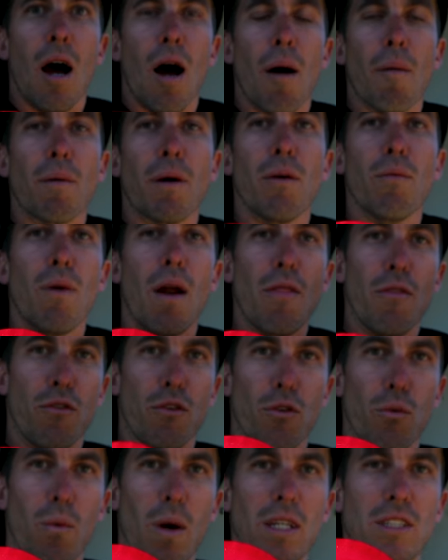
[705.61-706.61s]
I'm going to run
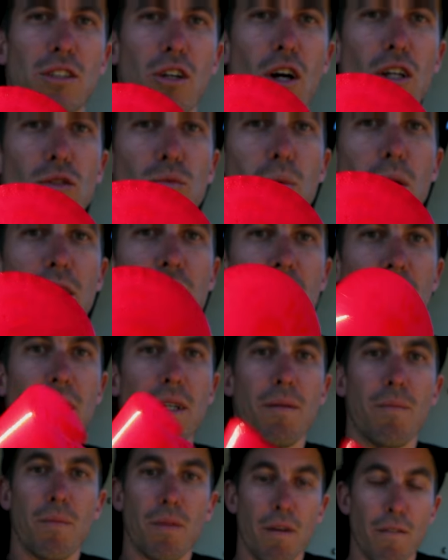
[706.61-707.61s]
through the Westcoast Wedgie.
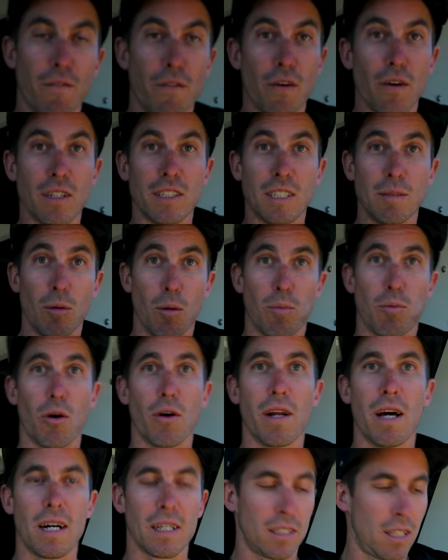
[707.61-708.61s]
A very simple
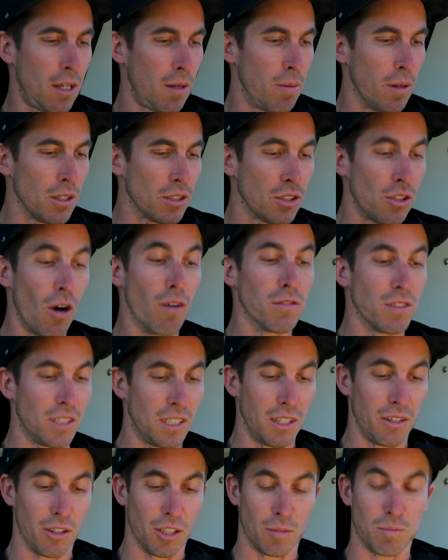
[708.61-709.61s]
product, but it solves a
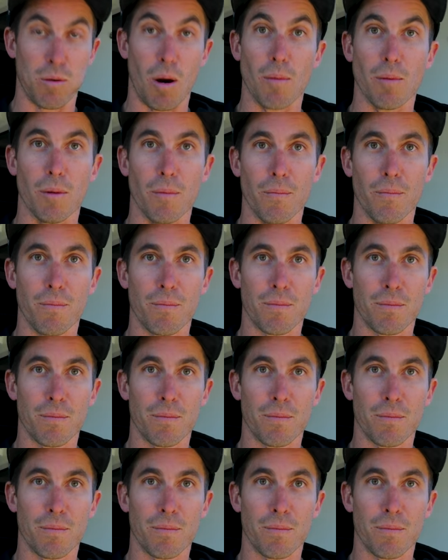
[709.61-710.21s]
serious problem.